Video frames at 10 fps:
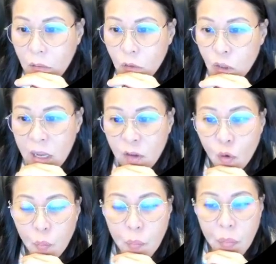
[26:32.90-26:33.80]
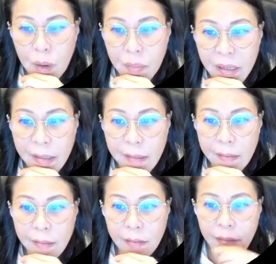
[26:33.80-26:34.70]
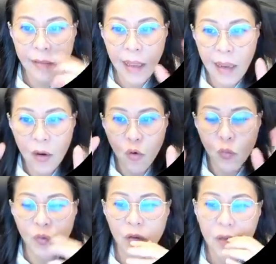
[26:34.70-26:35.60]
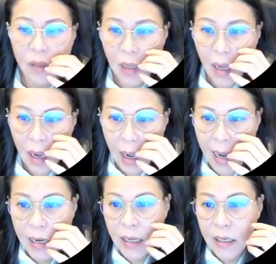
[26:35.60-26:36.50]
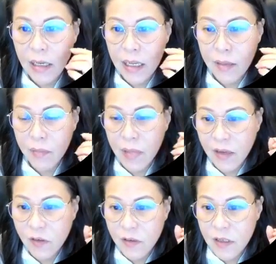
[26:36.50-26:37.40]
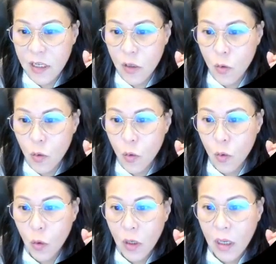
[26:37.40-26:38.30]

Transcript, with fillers: Share to public ten groups. Helen Lim, nice to see you.